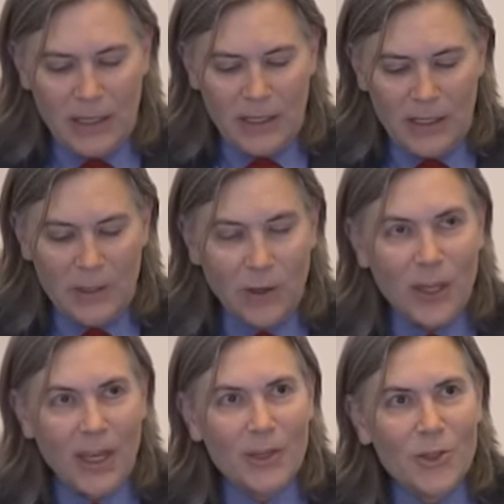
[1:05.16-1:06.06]
So
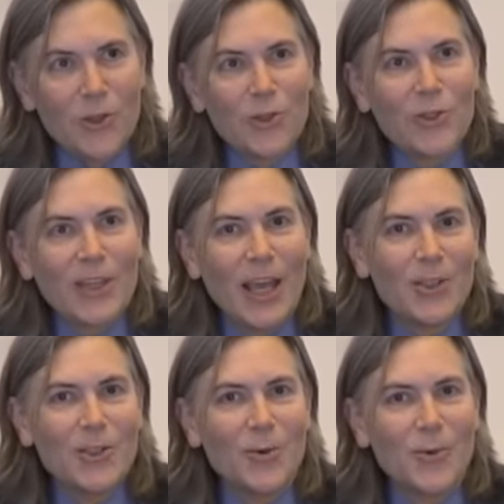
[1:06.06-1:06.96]
the issues
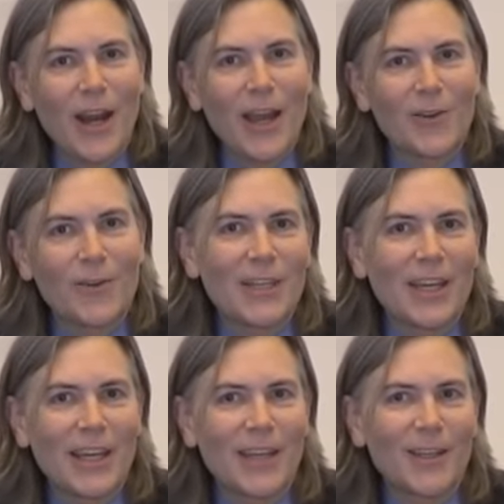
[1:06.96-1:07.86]
that surround
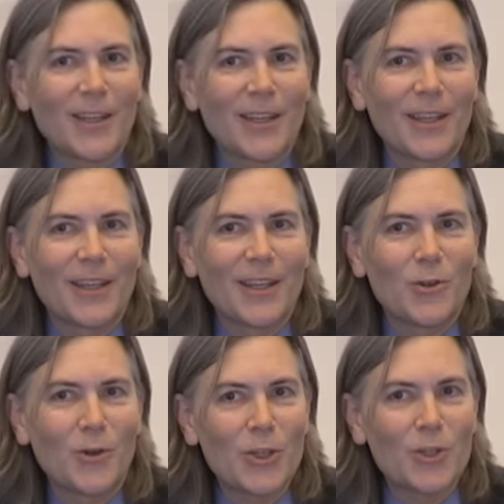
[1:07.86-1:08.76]

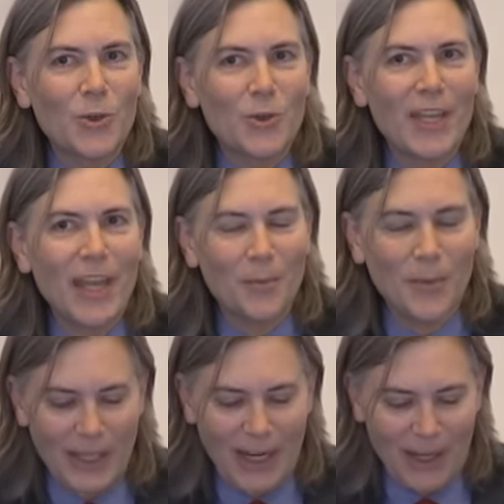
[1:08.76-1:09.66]
terrestrial
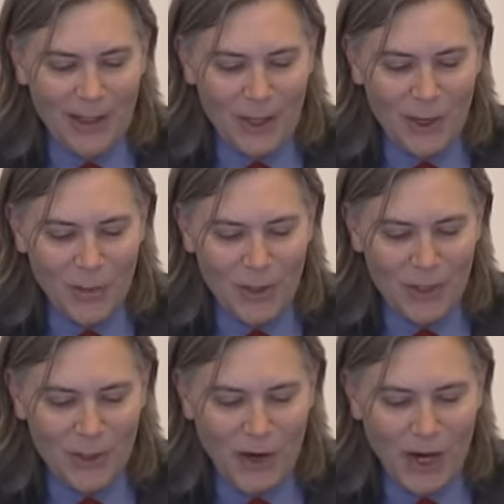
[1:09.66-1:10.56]
sediment and the human
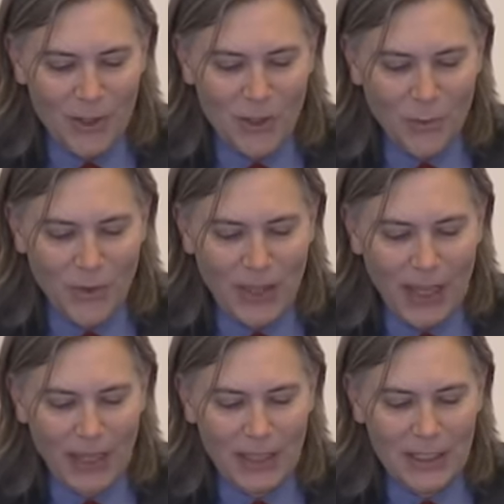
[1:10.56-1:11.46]
interaction with
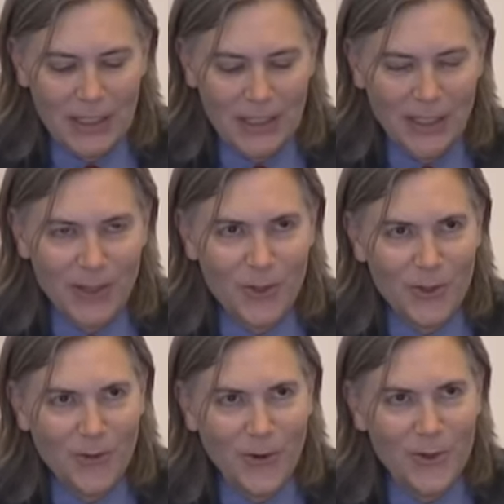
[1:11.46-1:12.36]
that is,
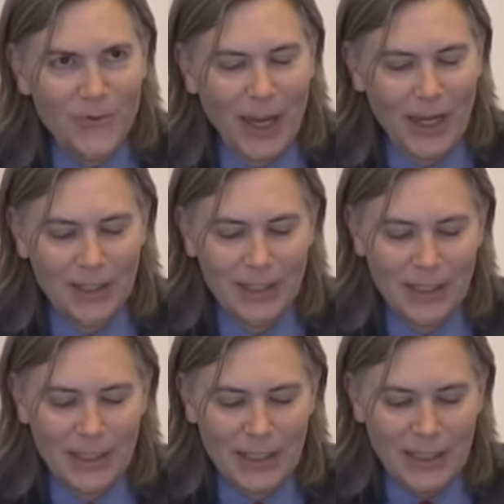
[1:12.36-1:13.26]
here's the first fact.
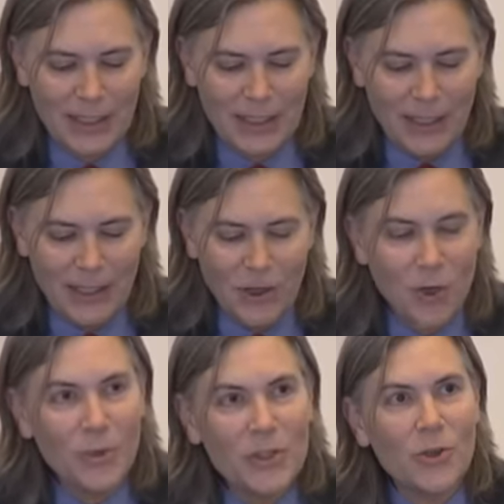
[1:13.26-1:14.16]

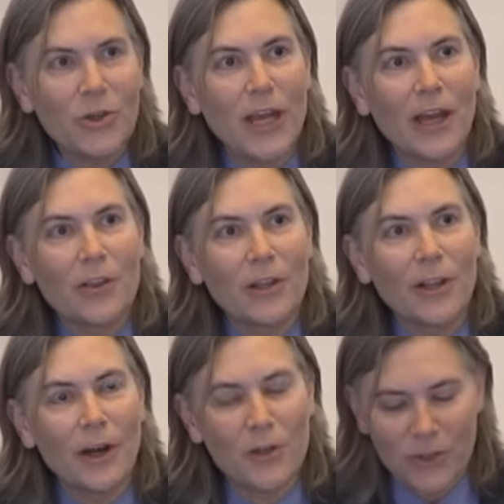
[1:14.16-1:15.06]
Humans are now the
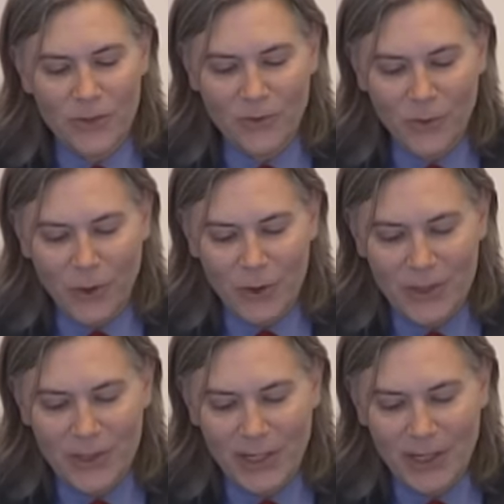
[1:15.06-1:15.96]
largest
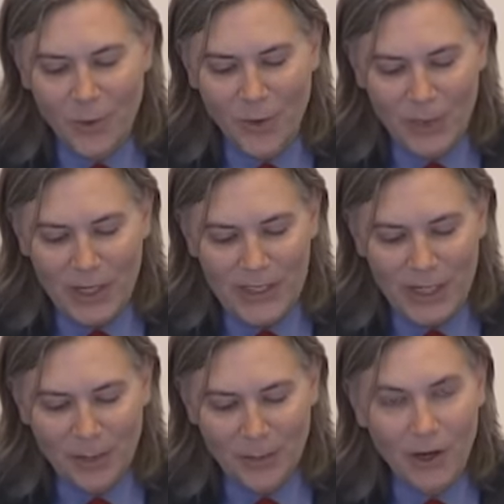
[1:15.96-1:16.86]
force in the movement of
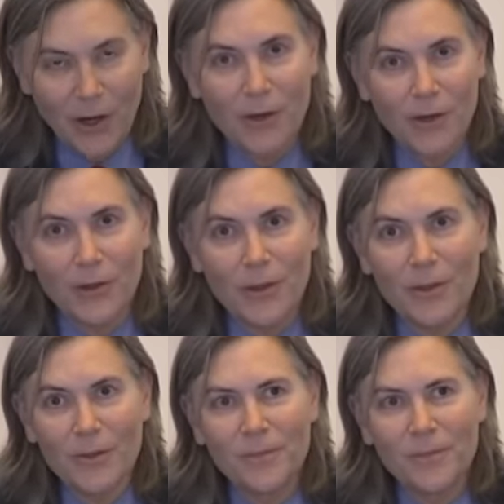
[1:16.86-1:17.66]
sediment on Earth.